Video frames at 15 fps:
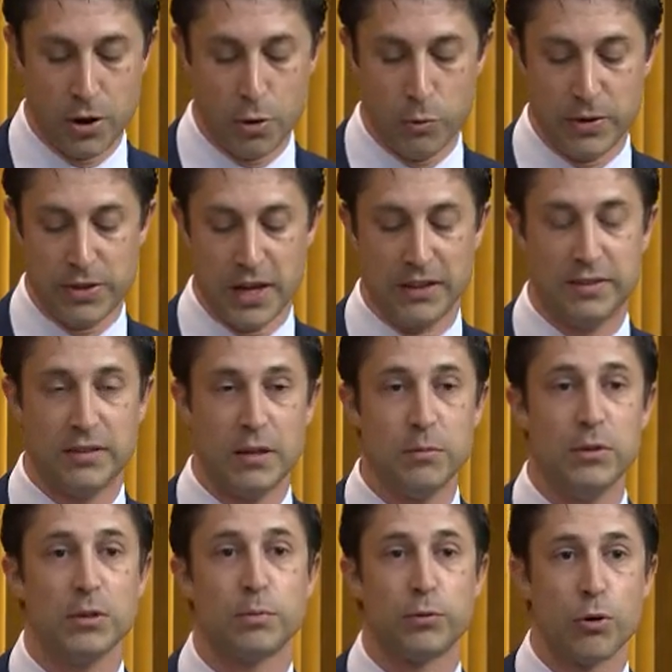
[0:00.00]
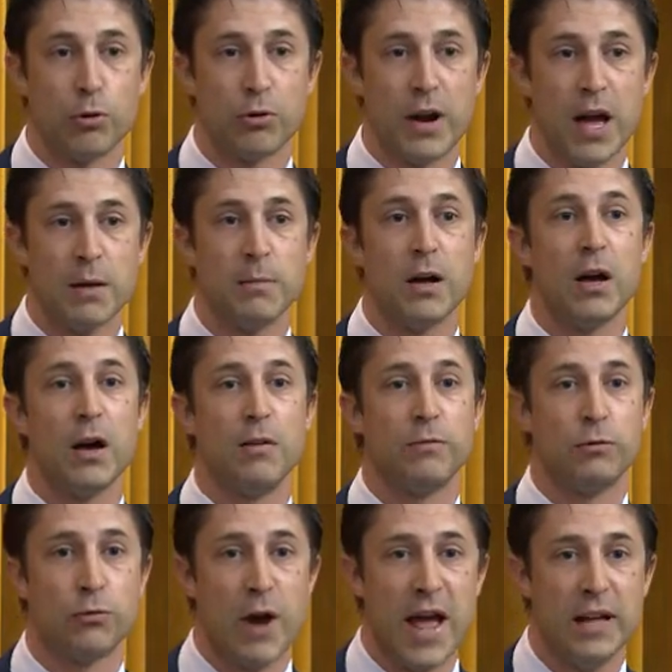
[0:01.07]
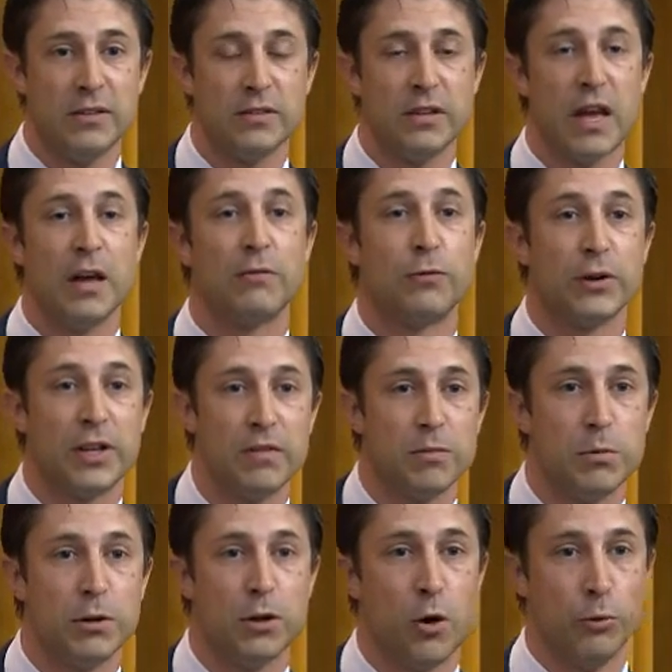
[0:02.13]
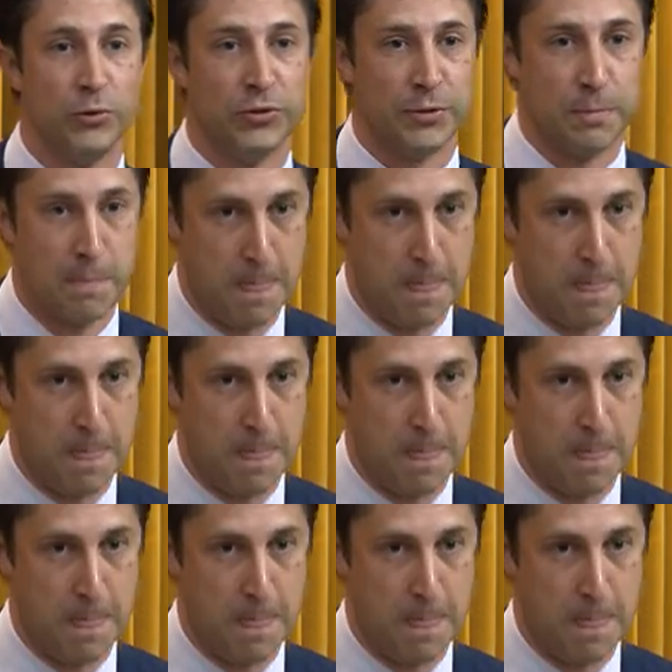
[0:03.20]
with a similar program of grants and forgivable loans?